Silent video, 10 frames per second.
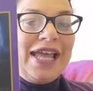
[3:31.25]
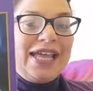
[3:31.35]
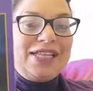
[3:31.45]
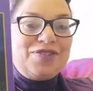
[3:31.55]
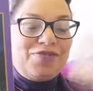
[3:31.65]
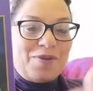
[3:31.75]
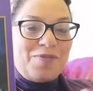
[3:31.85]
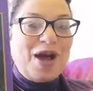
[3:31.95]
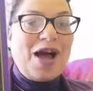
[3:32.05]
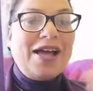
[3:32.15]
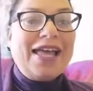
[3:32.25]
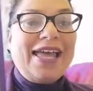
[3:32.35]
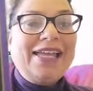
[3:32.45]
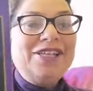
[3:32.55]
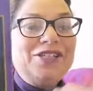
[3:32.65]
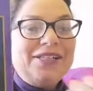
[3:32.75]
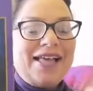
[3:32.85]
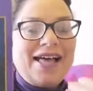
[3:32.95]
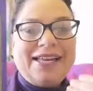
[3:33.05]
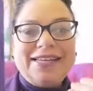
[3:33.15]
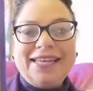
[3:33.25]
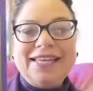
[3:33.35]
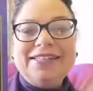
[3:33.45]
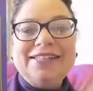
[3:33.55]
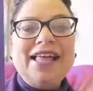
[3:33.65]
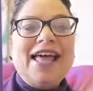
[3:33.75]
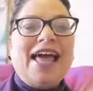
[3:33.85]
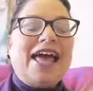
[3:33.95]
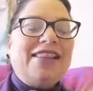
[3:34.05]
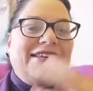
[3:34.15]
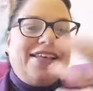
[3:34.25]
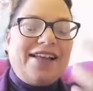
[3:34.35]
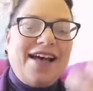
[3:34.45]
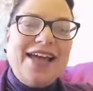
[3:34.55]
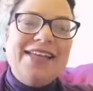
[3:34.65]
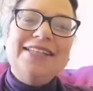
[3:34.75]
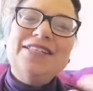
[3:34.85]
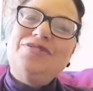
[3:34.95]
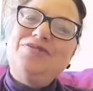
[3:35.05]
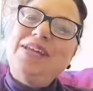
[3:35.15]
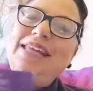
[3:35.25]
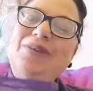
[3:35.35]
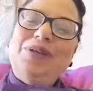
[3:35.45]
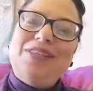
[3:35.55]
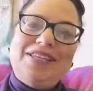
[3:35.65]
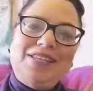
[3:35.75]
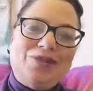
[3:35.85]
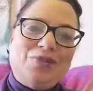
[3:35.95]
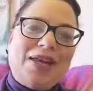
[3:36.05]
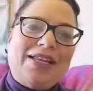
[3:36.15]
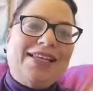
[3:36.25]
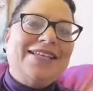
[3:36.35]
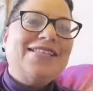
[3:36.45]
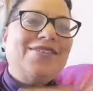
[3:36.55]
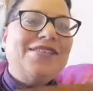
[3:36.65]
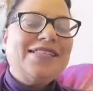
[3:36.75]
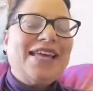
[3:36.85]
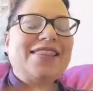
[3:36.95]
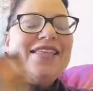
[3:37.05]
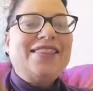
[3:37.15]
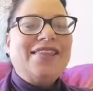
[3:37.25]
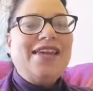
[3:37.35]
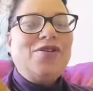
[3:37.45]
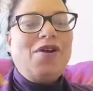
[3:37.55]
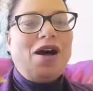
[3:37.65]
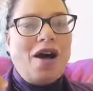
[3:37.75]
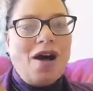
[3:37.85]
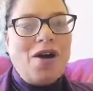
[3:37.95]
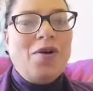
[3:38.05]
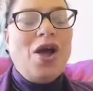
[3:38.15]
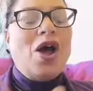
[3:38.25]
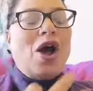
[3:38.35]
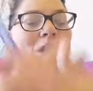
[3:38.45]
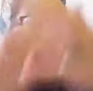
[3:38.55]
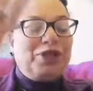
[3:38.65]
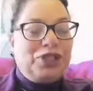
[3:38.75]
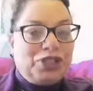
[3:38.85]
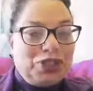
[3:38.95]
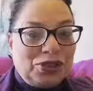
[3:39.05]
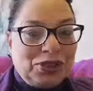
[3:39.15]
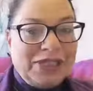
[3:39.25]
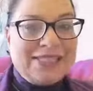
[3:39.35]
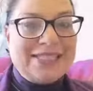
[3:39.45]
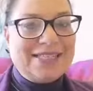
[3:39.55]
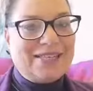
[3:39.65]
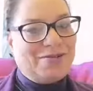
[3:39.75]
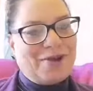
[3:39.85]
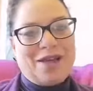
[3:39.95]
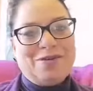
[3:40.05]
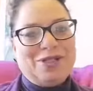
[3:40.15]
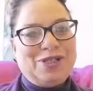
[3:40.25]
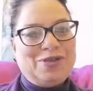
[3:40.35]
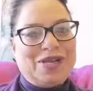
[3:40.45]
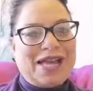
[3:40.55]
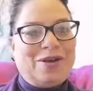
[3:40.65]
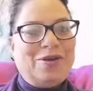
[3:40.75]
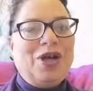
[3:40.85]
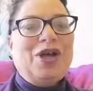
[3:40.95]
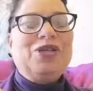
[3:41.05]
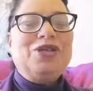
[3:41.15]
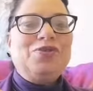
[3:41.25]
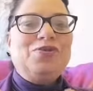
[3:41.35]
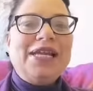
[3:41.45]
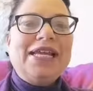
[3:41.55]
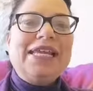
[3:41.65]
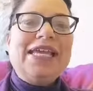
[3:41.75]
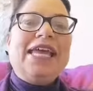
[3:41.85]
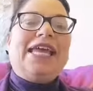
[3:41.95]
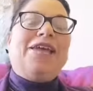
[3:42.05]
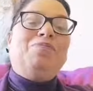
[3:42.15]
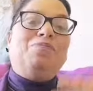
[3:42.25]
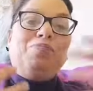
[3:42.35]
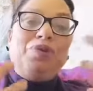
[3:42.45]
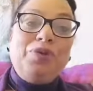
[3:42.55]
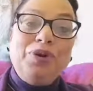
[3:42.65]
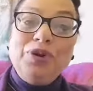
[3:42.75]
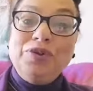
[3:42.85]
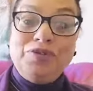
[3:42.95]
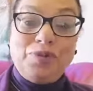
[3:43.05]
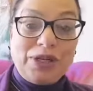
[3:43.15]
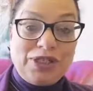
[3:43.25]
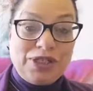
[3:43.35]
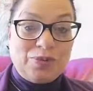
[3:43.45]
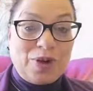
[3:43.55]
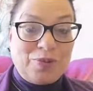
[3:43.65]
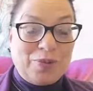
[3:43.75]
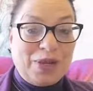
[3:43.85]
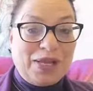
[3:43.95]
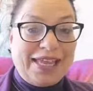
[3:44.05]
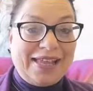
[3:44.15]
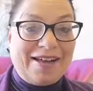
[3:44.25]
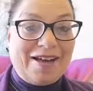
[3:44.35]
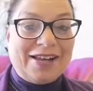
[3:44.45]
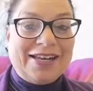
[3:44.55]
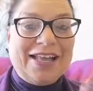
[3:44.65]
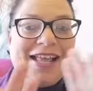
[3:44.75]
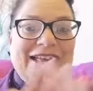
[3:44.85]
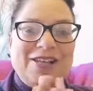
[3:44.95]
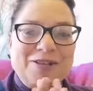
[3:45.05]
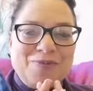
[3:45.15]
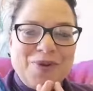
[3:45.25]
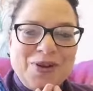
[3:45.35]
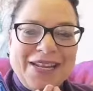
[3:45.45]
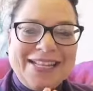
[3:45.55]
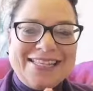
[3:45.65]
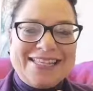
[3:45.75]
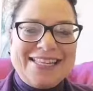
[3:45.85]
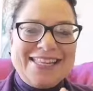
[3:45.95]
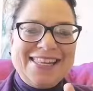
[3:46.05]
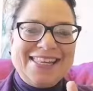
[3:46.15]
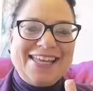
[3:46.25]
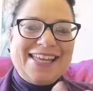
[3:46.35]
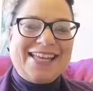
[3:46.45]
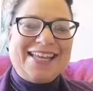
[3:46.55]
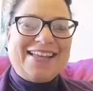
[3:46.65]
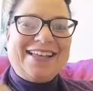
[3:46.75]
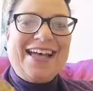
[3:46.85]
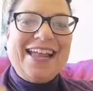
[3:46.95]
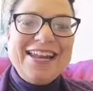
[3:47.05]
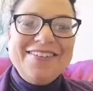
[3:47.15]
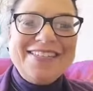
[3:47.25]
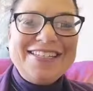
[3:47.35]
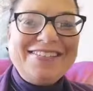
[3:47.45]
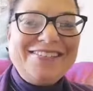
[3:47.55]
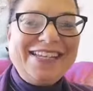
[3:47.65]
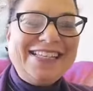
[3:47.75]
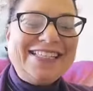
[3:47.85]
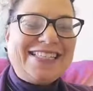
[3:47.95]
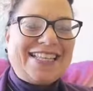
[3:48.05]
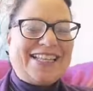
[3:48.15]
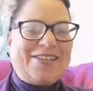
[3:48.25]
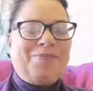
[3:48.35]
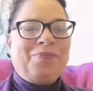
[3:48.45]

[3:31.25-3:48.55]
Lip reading: It's from Archangel Haniel. And the guidance really with this one is to say that there are opportunities around you now to really improve what you are working on. Good morning, Cynthia. Hello, Teresa.